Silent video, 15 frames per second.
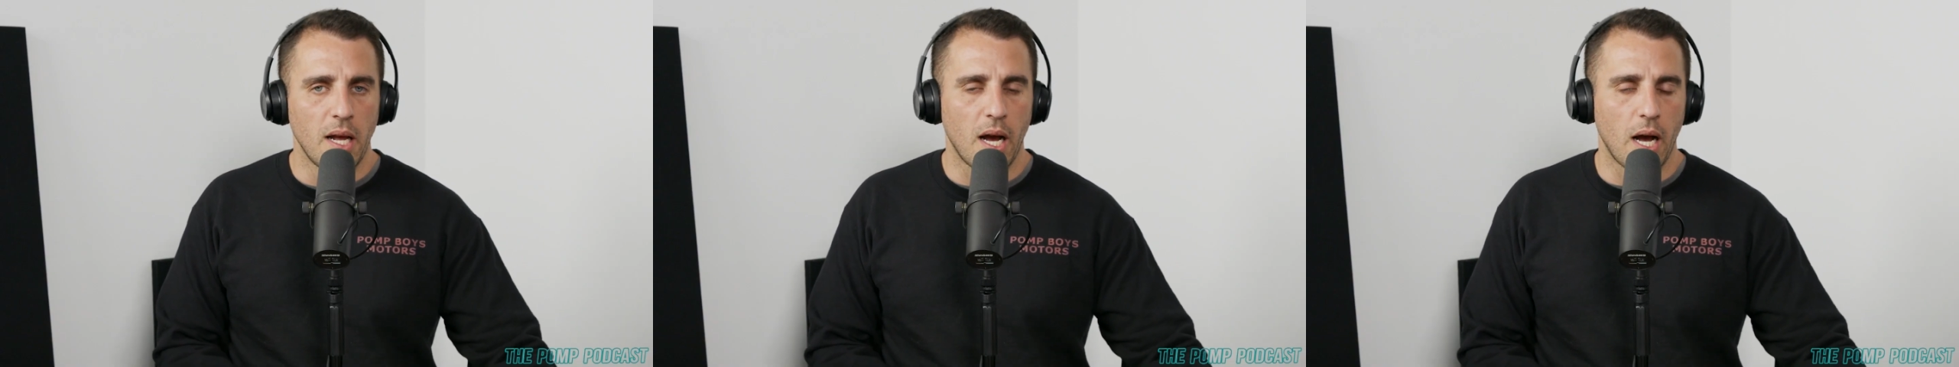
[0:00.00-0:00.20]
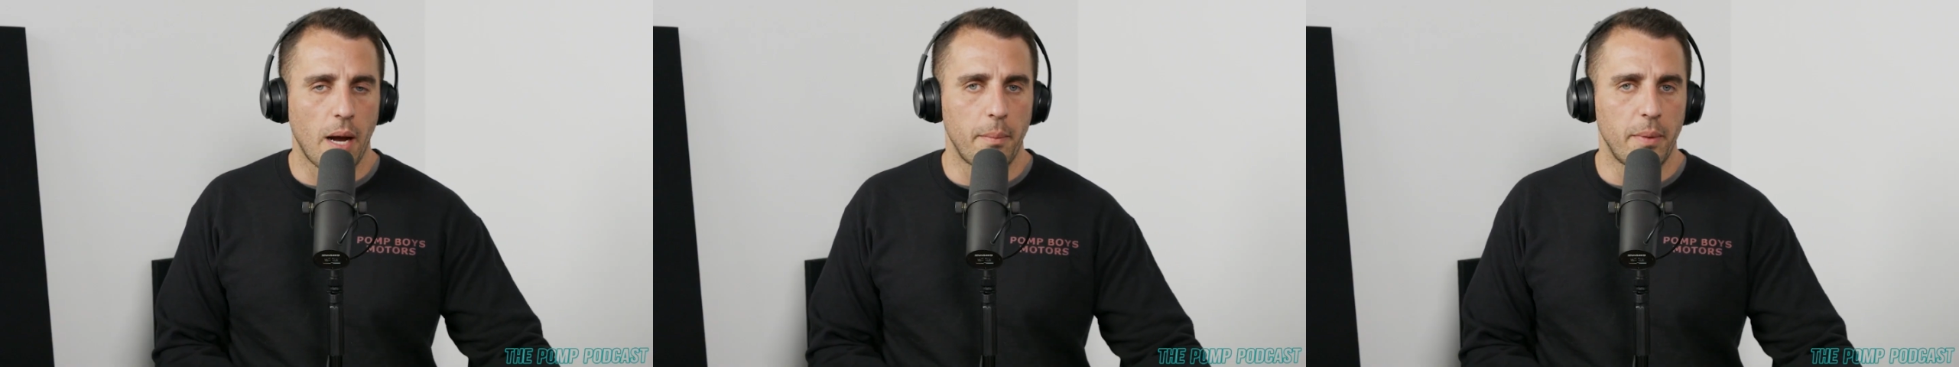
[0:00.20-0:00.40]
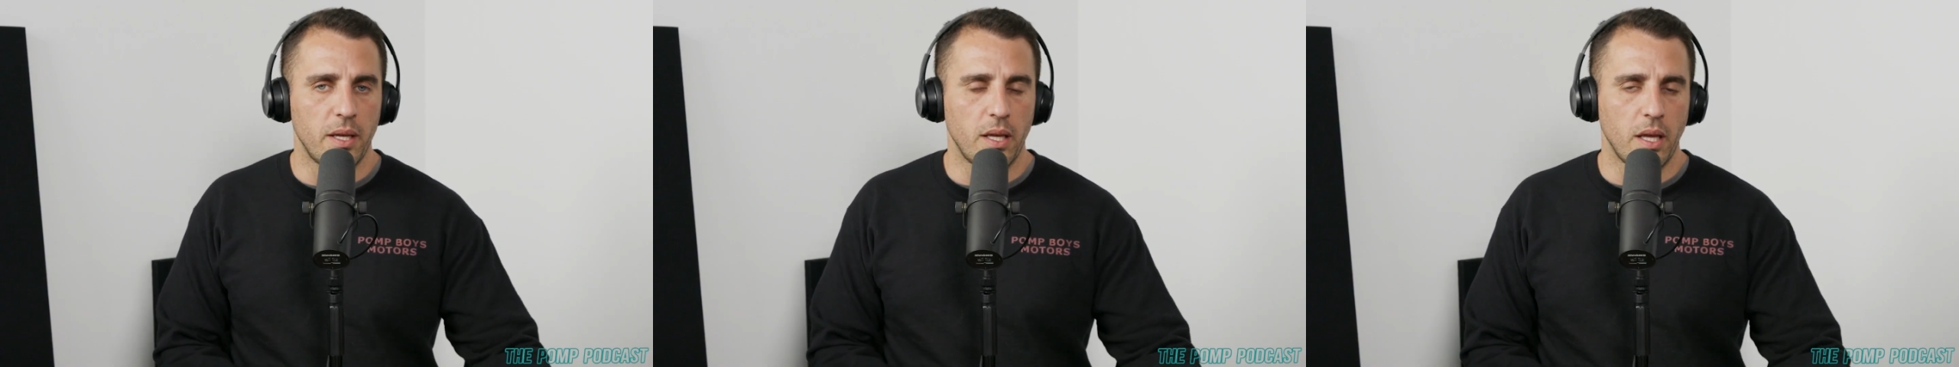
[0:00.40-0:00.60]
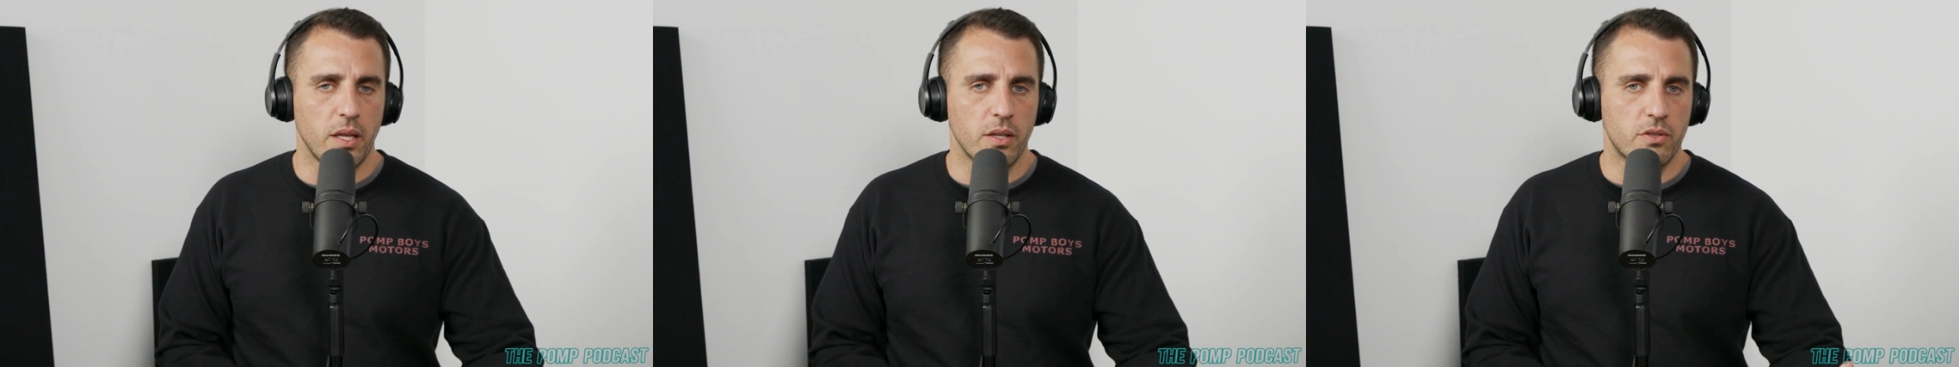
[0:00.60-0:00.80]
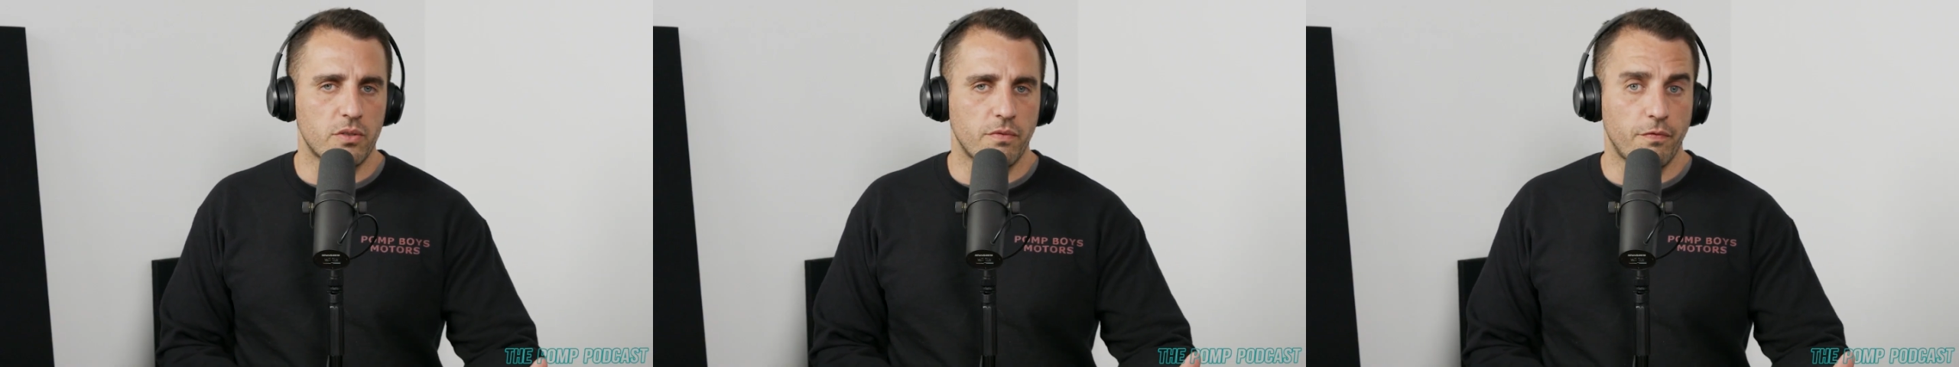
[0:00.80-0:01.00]

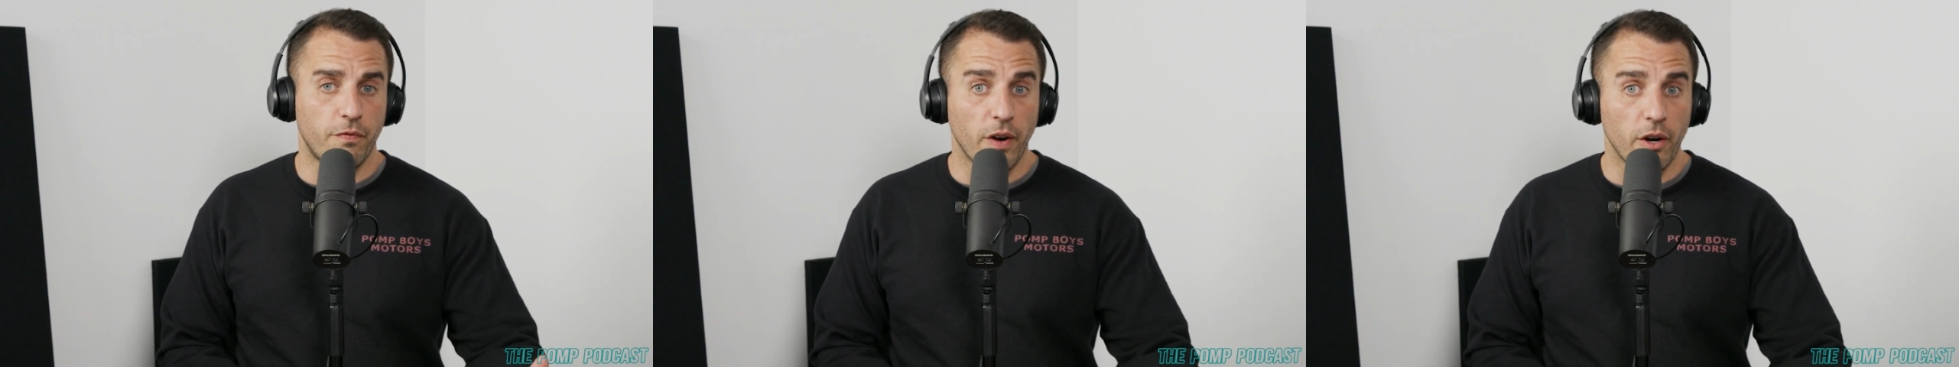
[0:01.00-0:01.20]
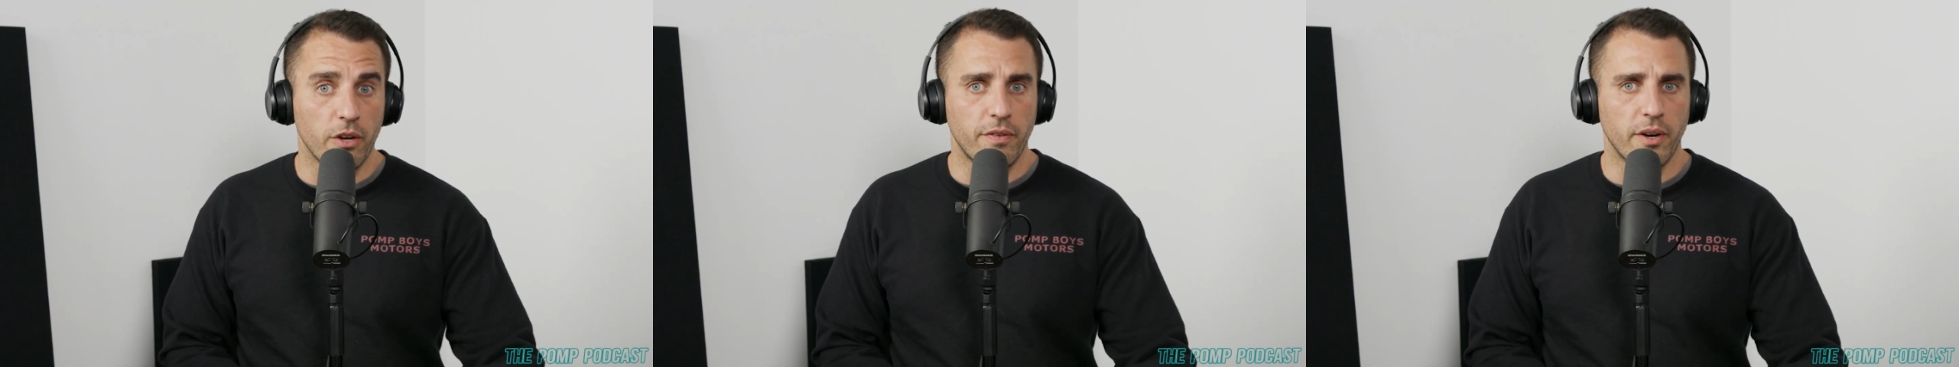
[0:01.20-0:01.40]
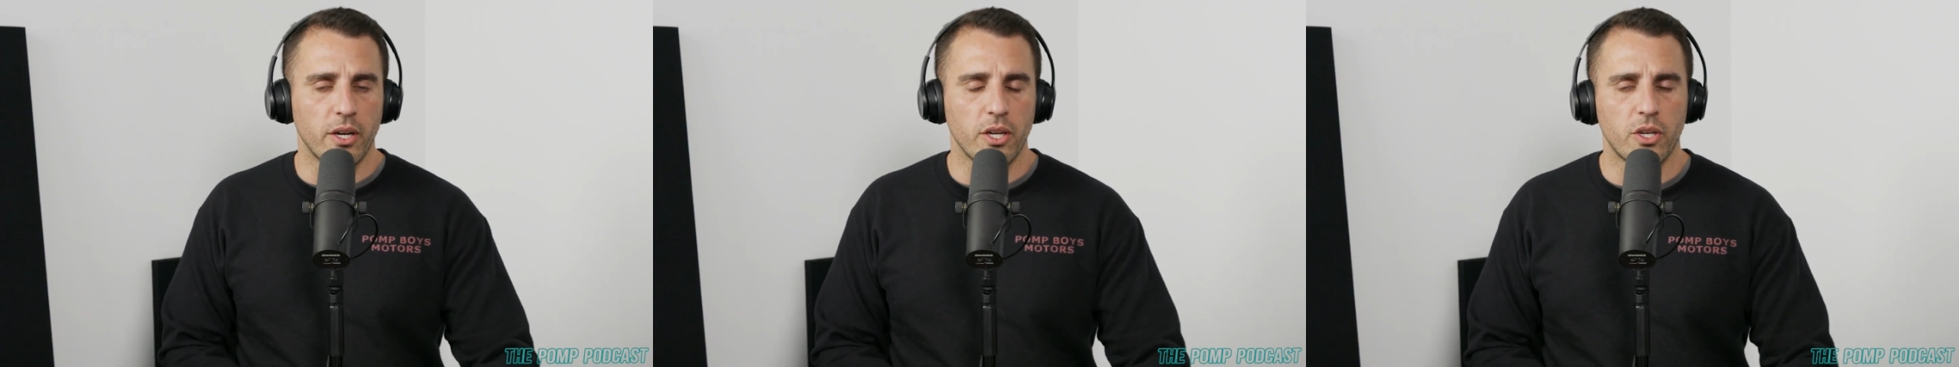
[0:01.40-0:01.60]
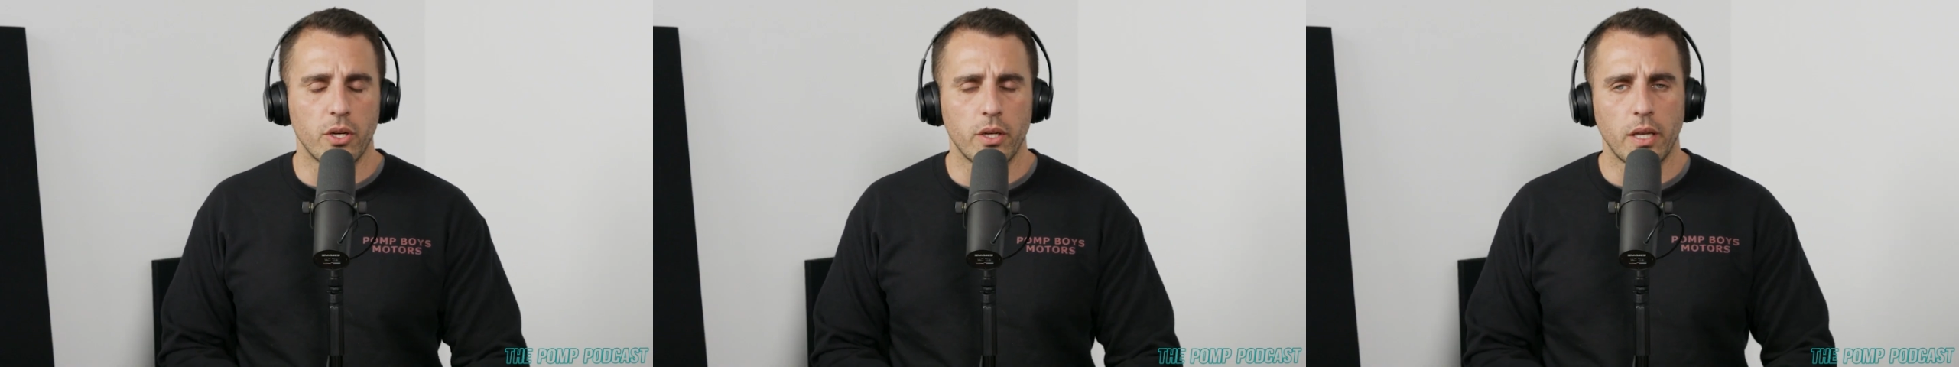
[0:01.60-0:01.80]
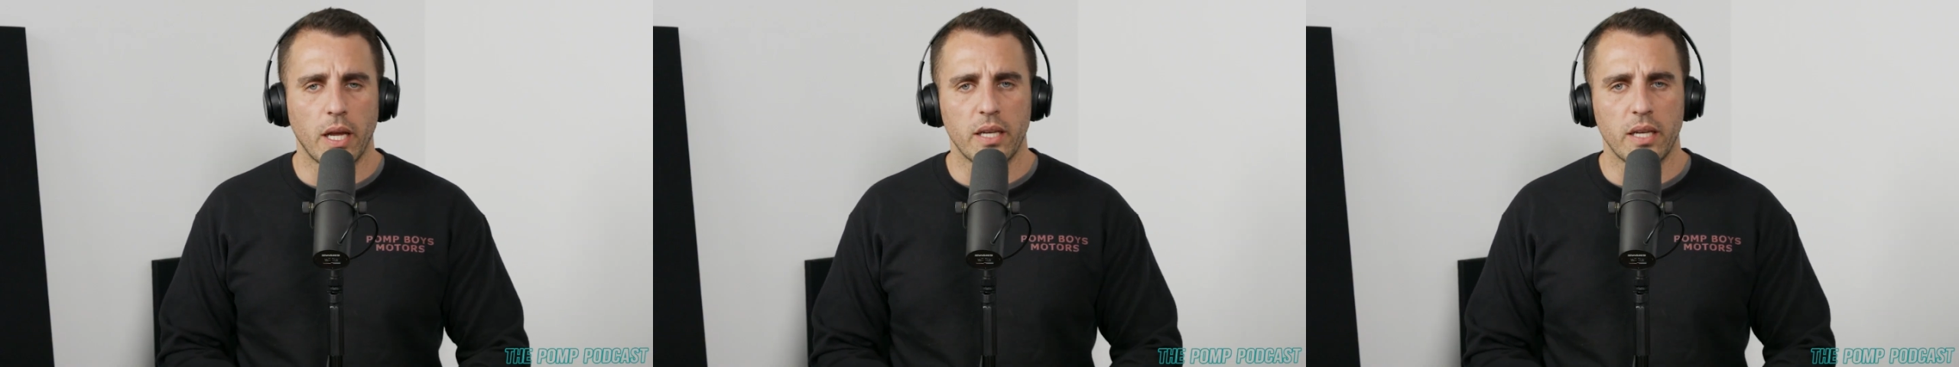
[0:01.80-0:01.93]
It's very, very good. I